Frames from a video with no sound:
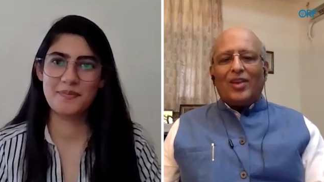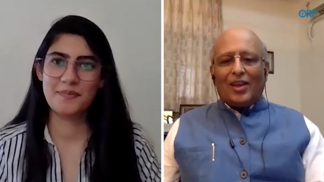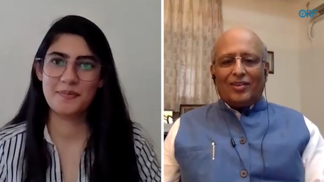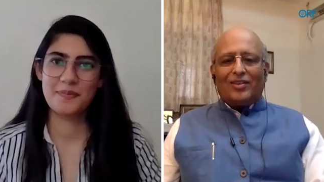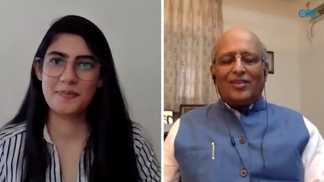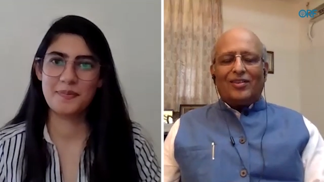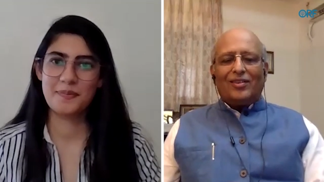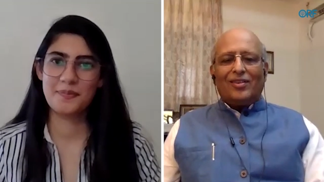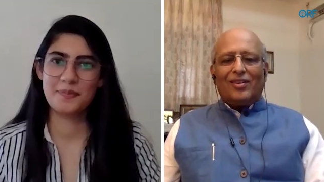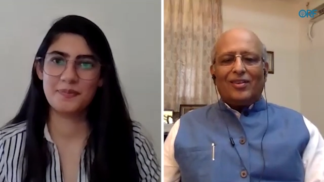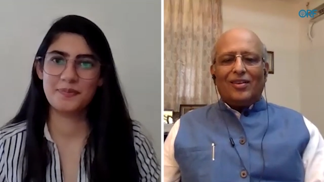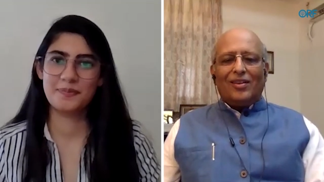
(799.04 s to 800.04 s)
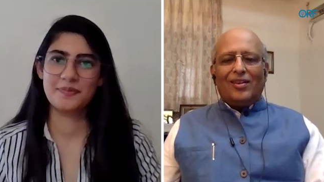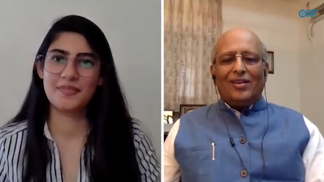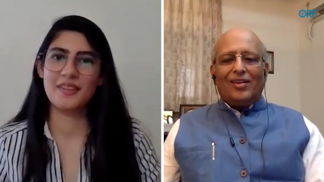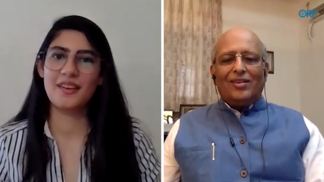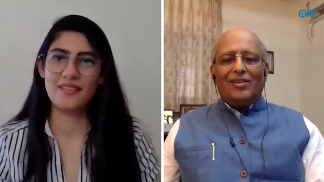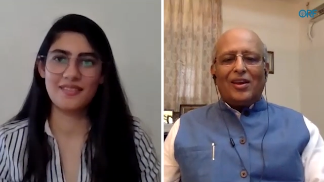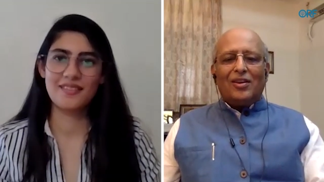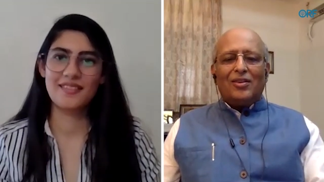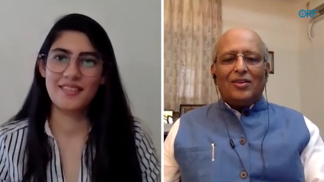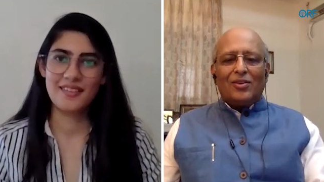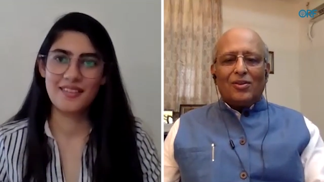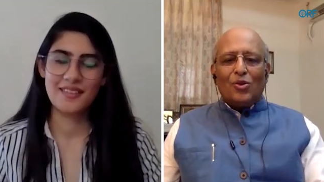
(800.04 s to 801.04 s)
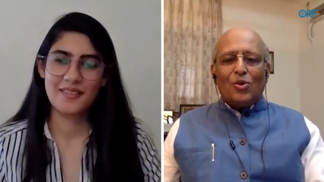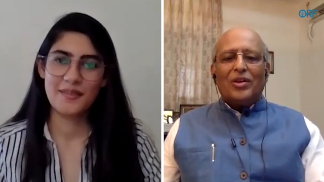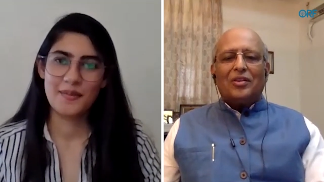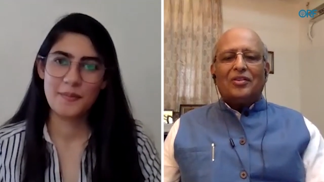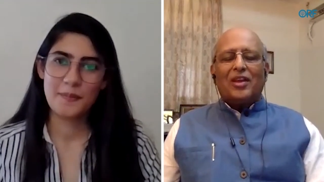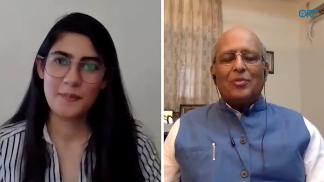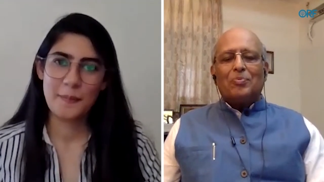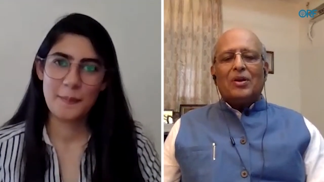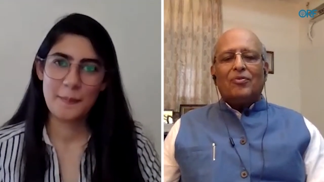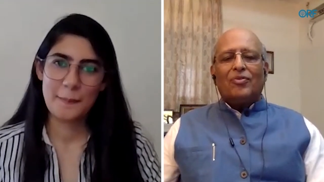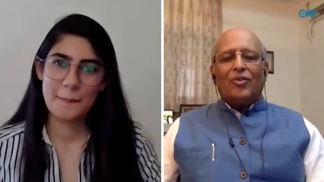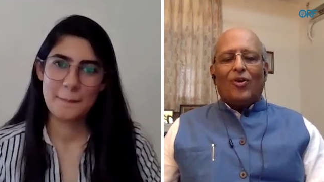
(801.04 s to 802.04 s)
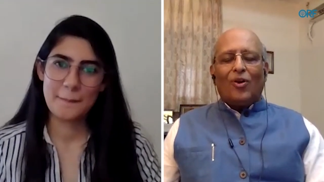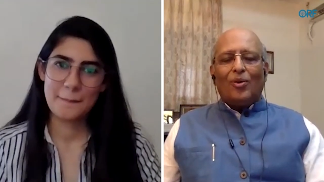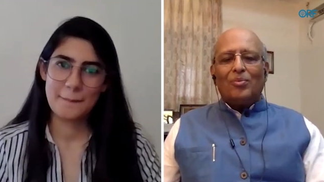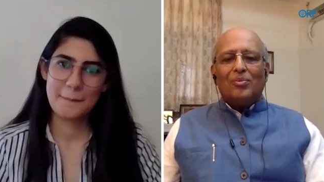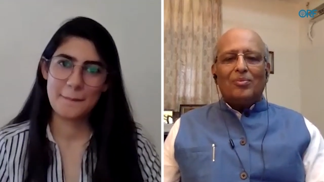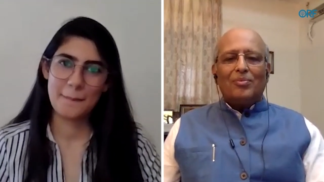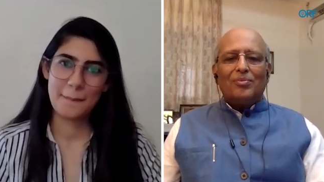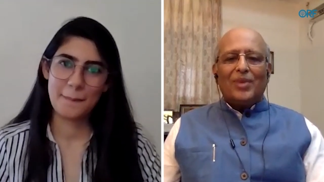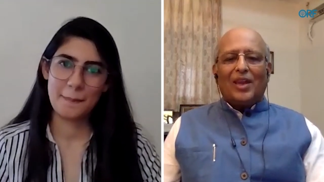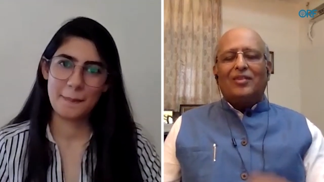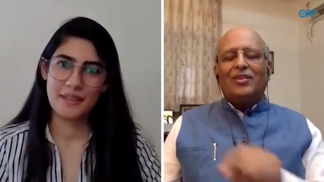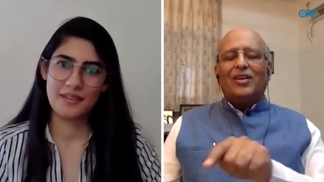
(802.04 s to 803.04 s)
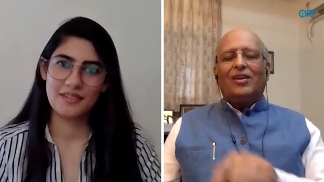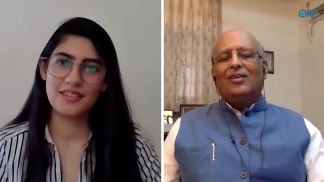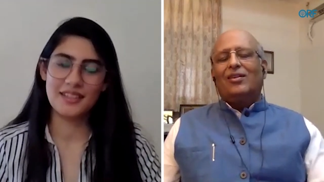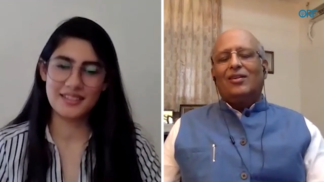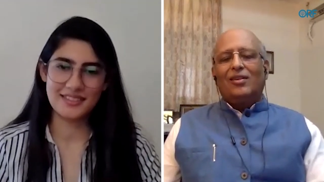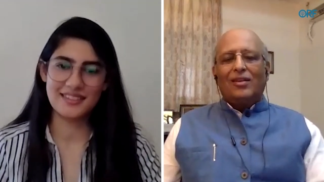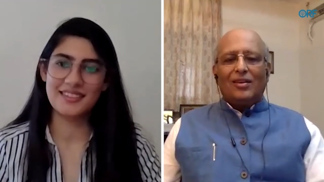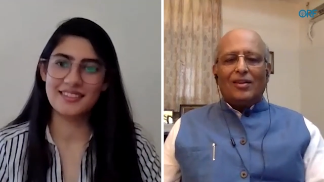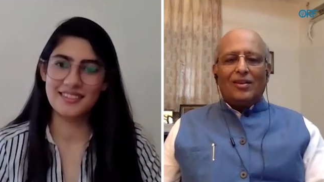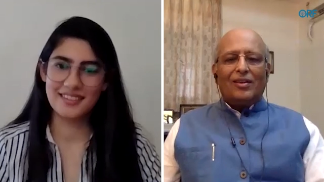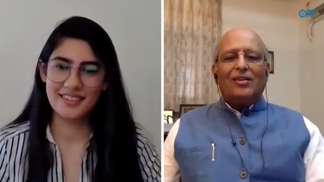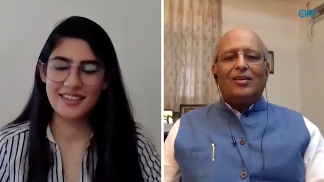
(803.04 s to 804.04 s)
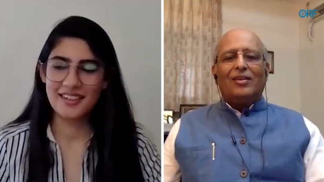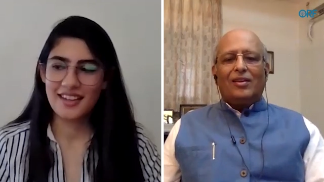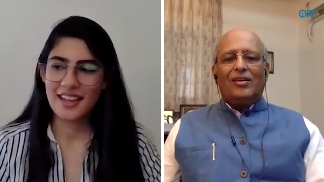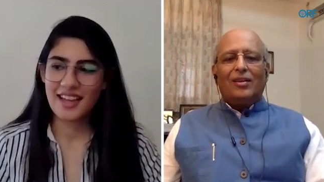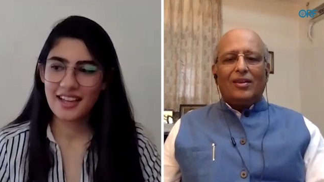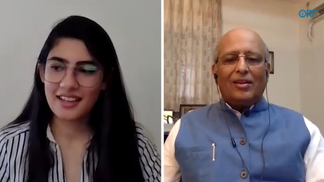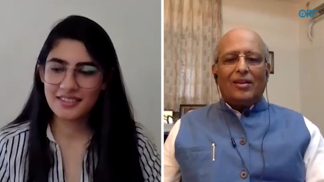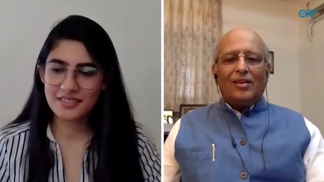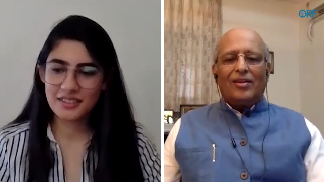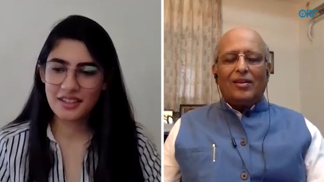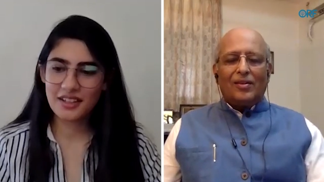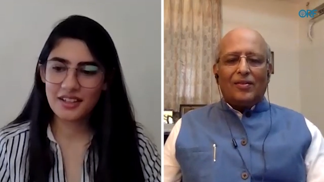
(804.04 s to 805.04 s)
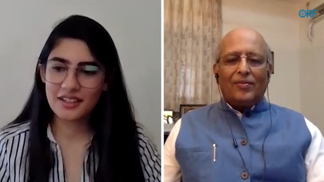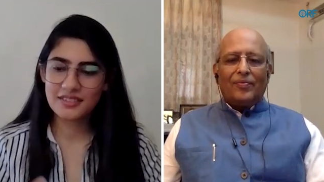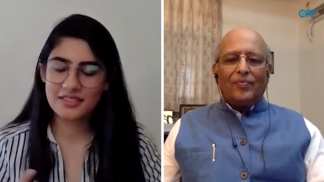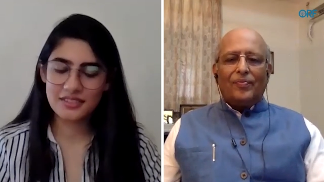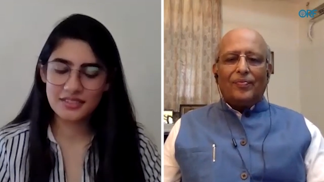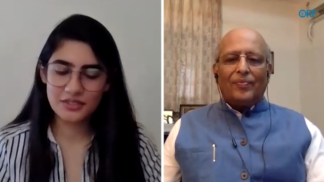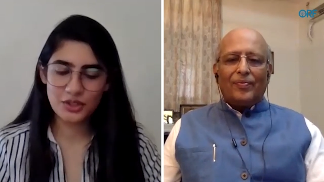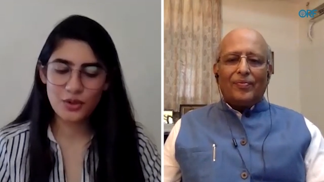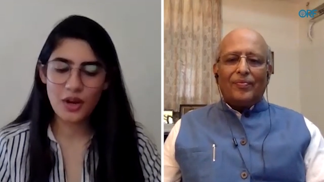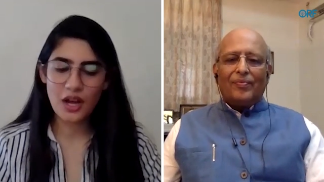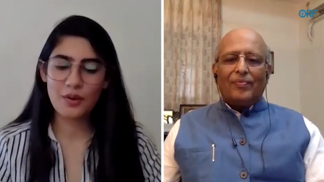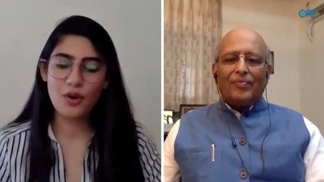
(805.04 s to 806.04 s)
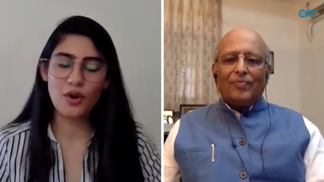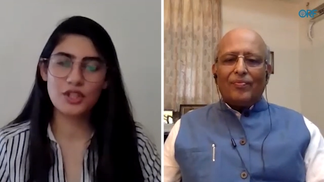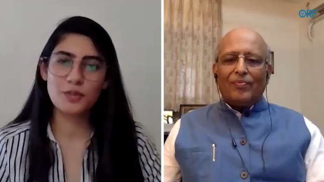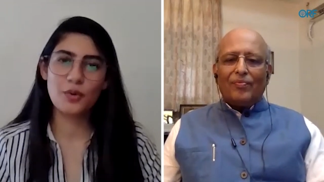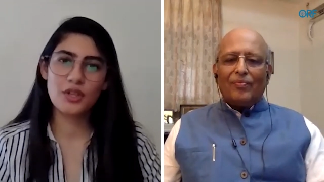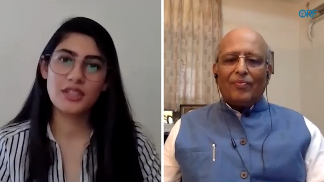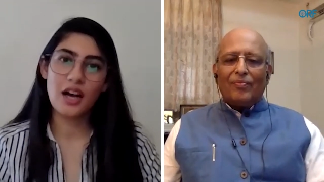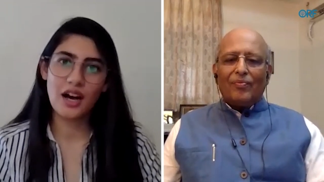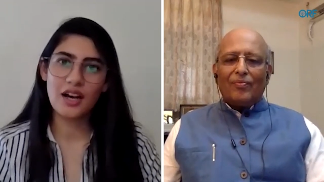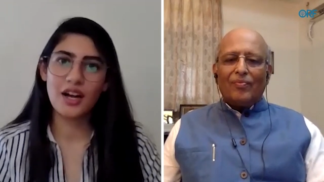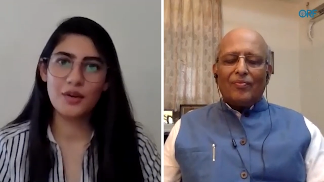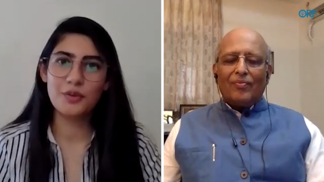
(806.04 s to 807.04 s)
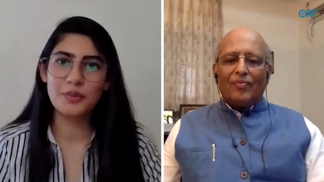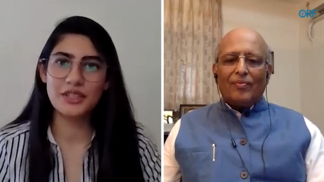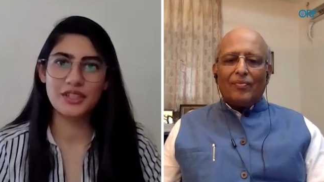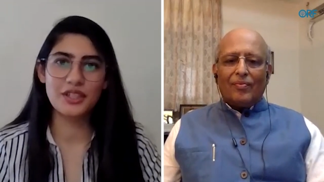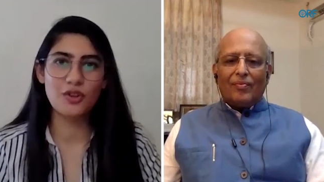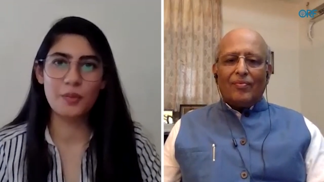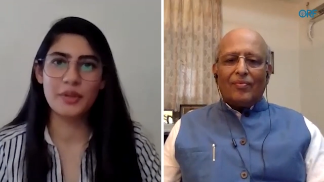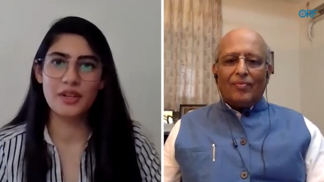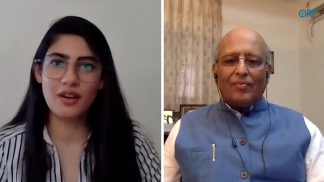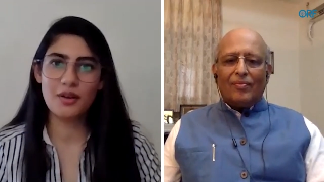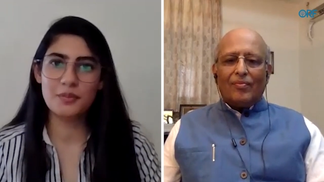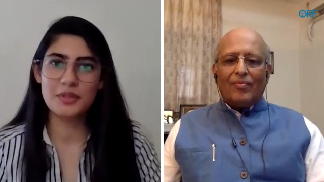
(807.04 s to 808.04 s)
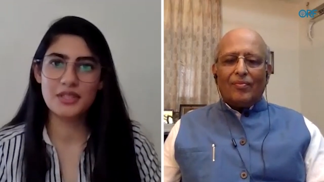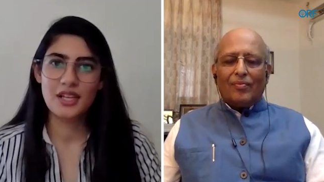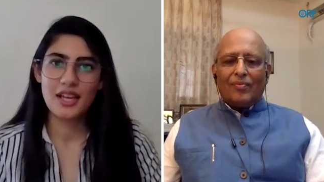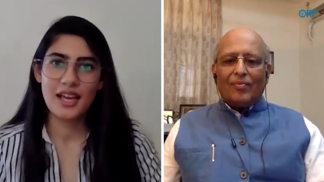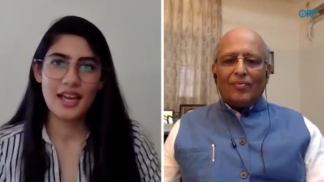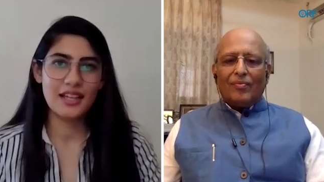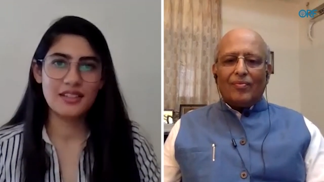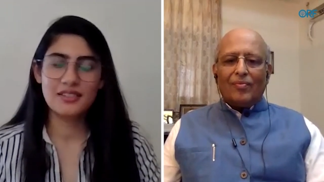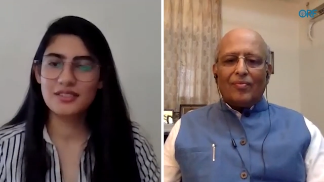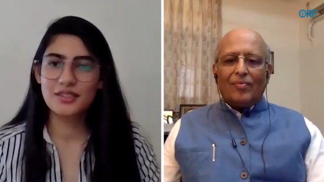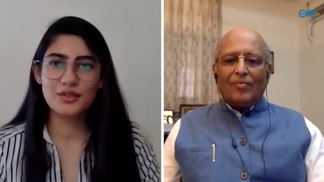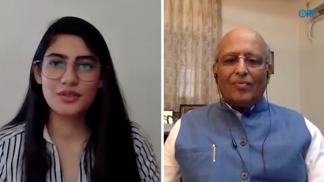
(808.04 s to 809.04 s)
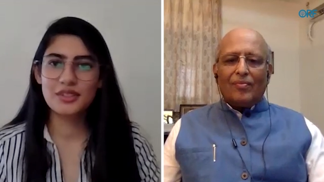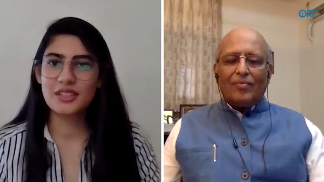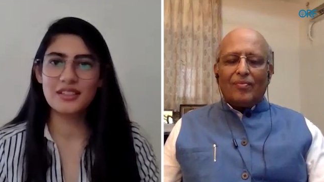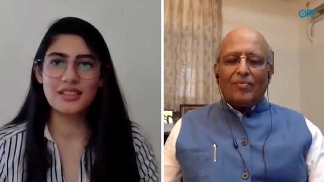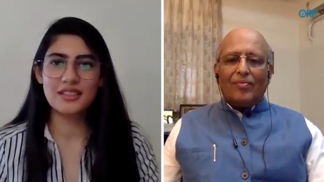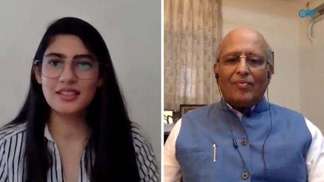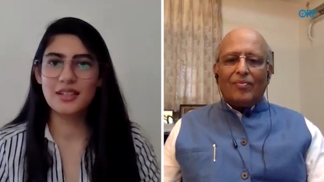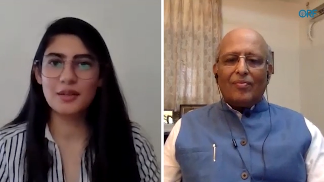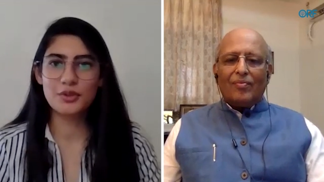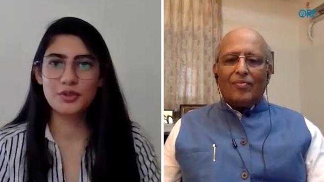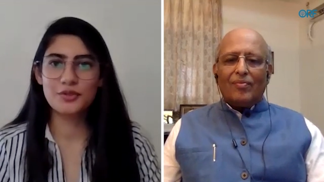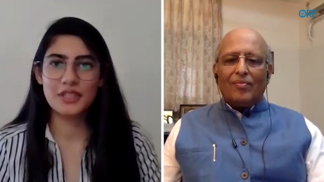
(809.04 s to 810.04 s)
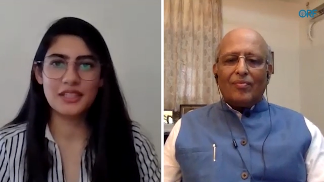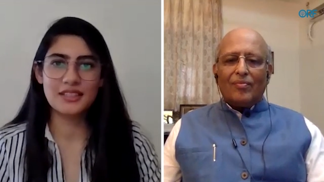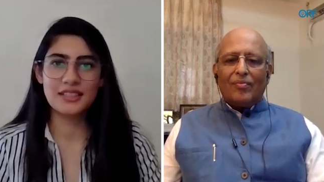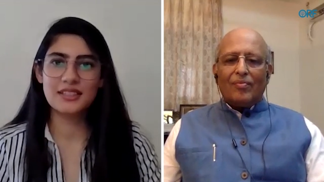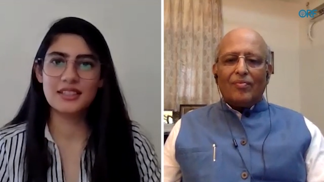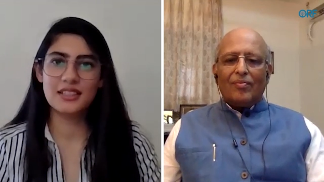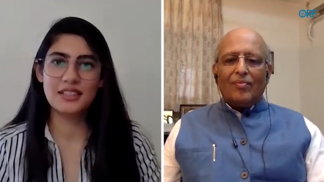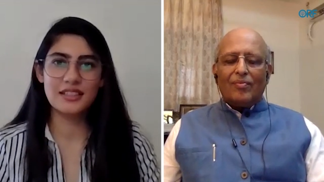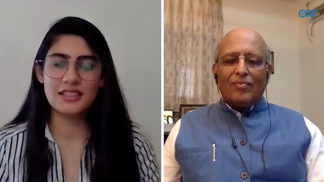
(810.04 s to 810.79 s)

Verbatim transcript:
Speaker 1: test. Yeah. There is no escaping from testing. Testing
Speaker 2: uh, you know our hotspots are our major economic hubs and you know the increasing number of cases in